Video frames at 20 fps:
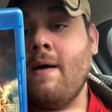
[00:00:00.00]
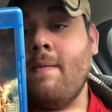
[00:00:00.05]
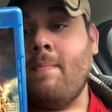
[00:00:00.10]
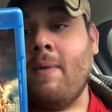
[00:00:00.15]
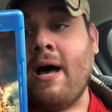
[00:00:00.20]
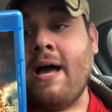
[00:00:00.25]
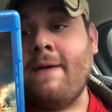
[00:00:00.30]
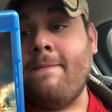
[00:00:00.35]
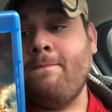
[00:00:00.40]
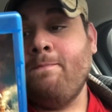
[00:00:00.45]

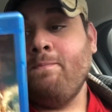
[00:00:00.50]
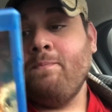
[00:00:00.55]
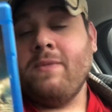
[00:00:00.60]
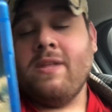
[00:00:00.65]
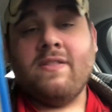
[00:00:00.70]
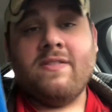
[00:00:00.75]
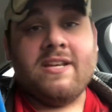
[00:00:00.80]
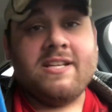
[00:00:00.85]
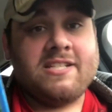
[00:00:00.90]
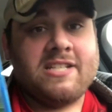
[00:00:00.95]
But
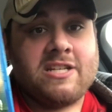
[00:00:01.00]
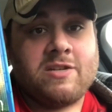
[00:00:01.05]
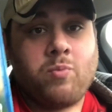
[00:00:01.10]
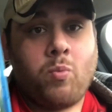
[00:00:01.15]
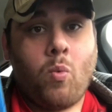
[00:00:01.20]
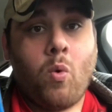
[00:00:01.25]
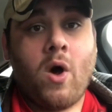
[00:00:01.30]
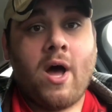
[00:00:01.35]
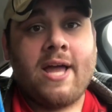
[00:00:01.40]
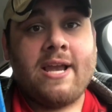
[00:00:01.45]
this is
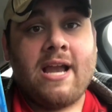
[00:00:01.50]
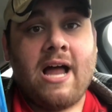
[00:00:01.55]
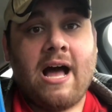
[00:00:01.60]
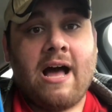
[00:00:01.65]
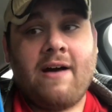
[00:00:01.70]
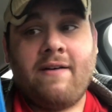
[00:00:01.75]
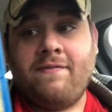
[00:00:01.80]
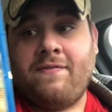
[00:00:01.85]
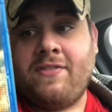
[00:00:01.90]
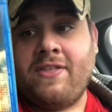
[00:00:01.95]
one
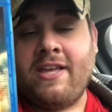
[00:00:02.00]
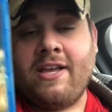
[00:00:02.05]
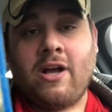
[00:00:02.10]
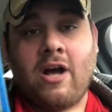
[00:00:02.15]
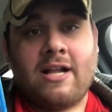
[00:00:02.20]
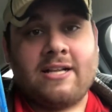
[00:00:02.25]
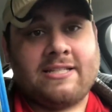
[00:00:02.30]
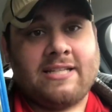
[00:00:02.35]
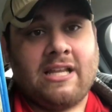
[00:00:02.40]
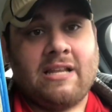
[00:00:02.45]
of the
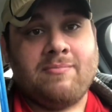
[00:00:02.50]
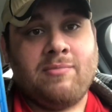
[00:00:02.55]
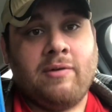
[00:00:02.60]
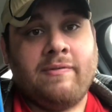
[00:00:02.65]
Godzilla